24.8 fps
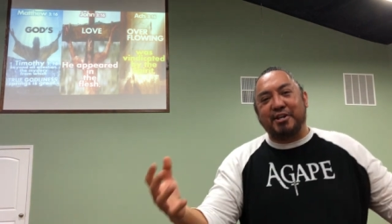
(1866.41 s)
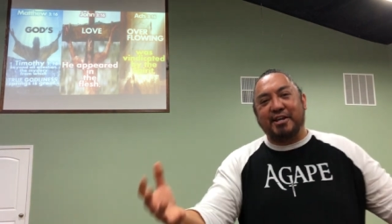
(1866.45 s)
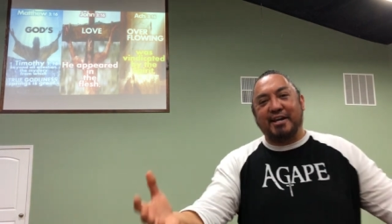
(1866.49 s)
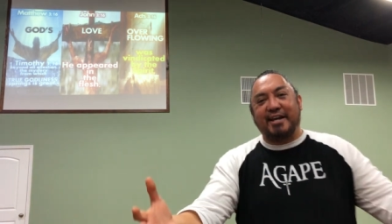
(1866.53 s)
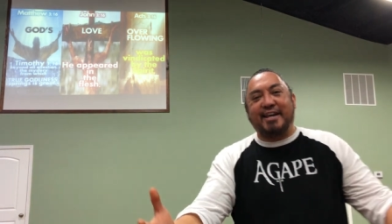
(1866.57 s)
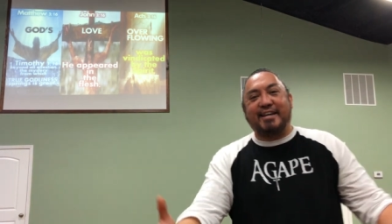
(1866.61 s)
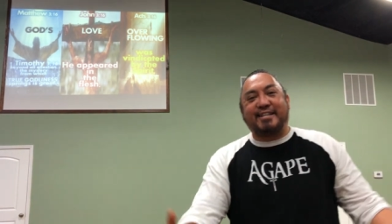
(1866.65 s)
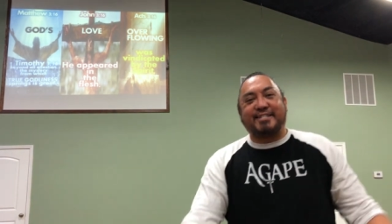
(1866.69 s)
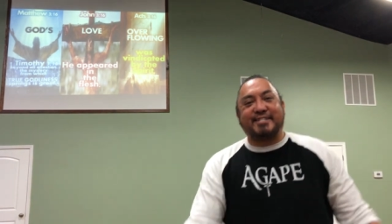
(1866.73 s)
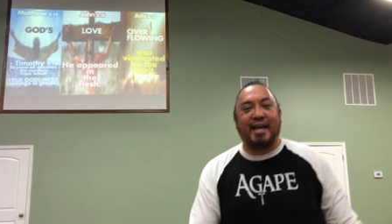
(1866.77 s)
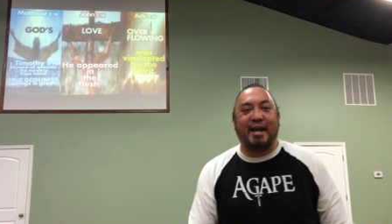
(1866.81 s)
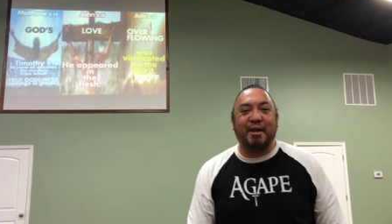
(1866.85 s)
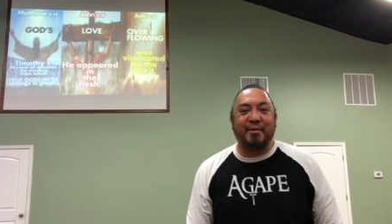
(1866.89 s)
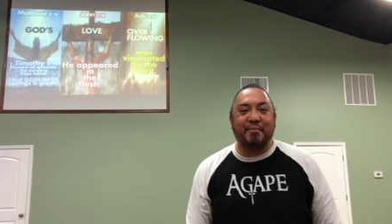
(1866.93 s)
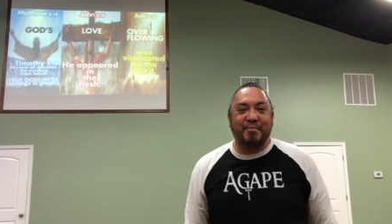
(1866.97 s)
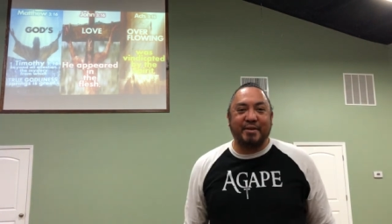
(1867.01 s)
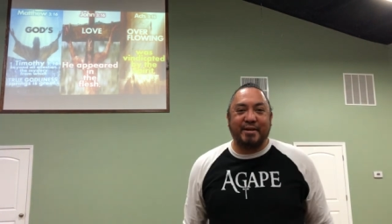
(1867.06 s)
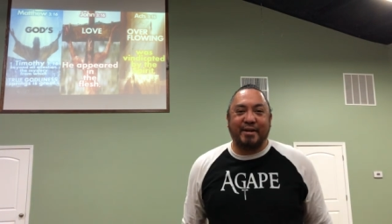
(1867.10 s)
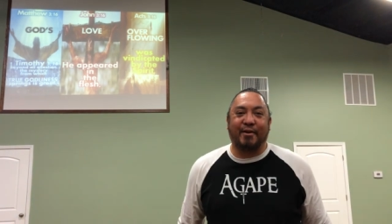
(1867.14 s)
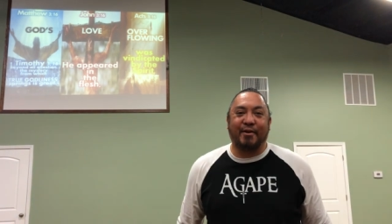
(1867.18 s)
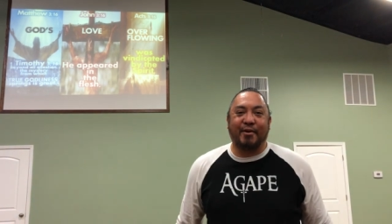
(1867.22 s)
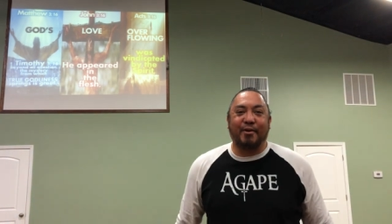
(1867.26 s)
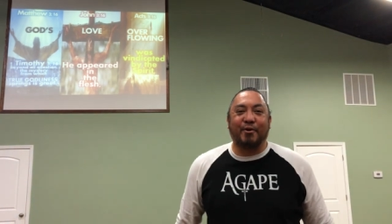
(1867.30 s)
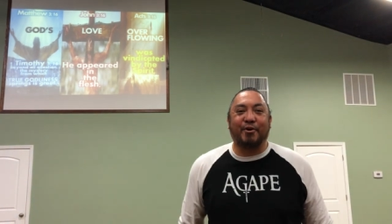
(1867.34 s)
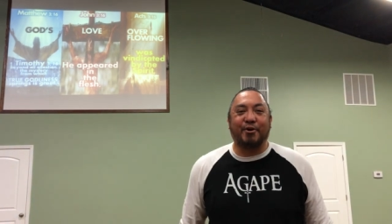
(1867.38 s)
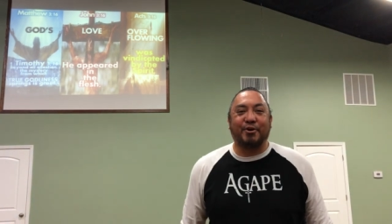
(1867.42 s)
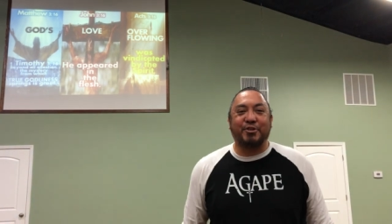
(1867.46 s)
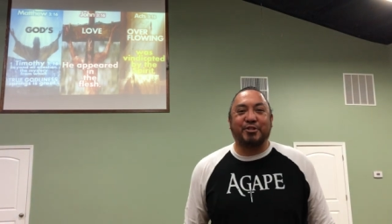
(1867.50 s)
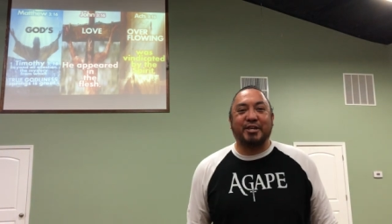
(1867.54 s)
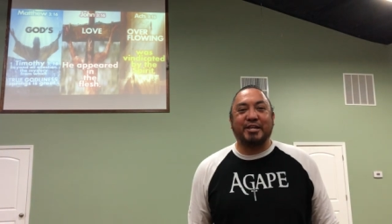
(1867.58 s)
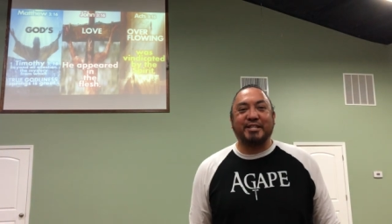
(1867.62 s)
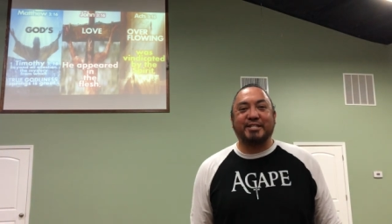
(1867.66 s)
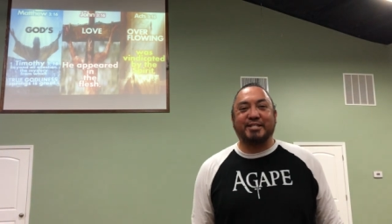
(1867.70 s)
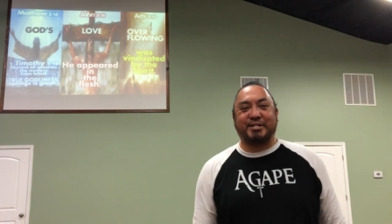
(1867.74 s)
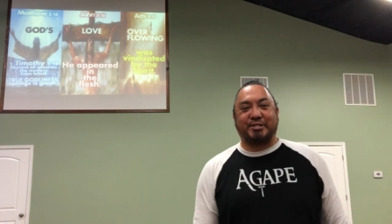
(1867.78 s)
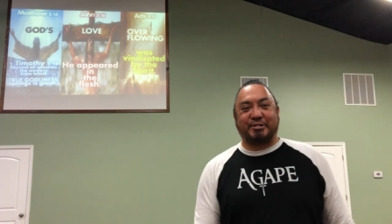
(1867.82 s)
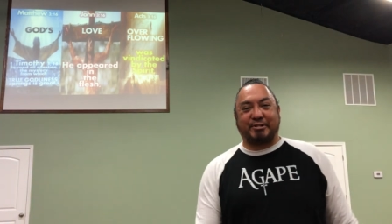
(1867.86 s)
the excitement our Lord
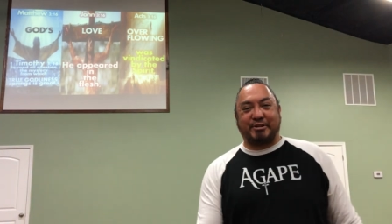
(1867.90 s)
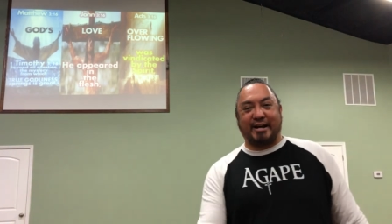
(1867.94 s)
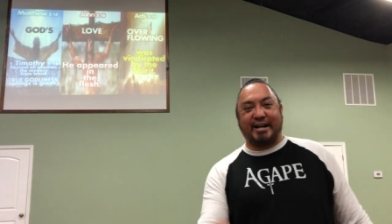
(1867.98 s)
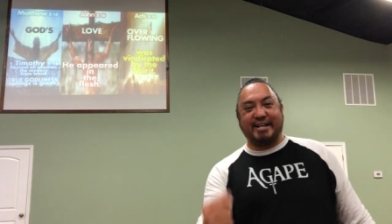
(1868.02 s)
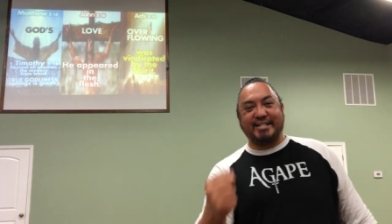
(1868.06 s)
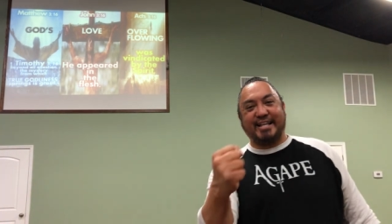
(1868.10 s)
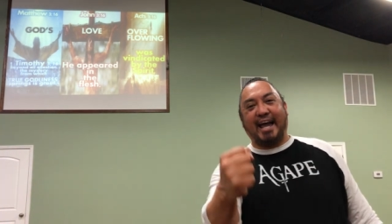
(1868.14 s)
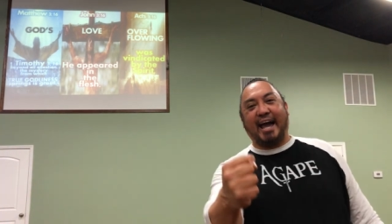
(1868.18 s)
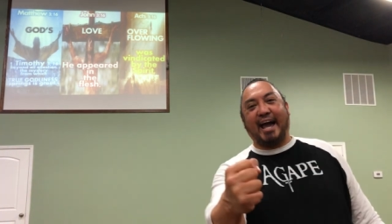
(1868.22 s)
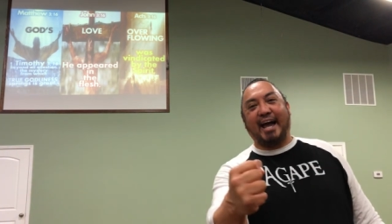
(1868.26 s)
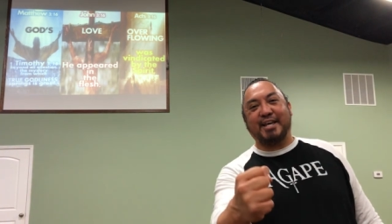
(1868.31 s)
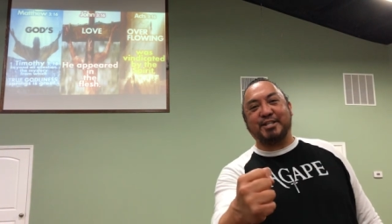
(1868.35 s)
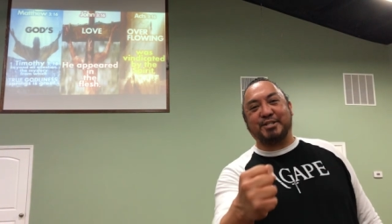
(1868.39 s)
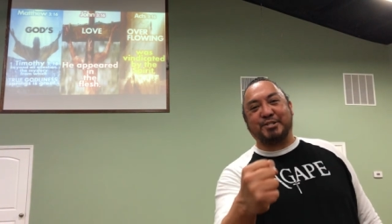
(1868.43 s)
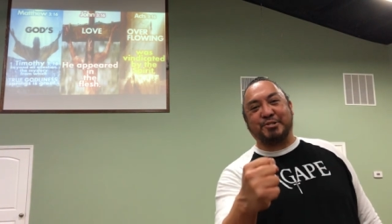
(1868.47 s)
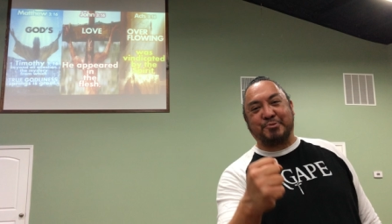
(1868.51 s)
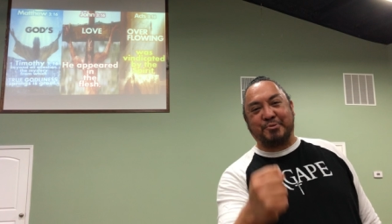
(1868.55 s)
Jesus Christ has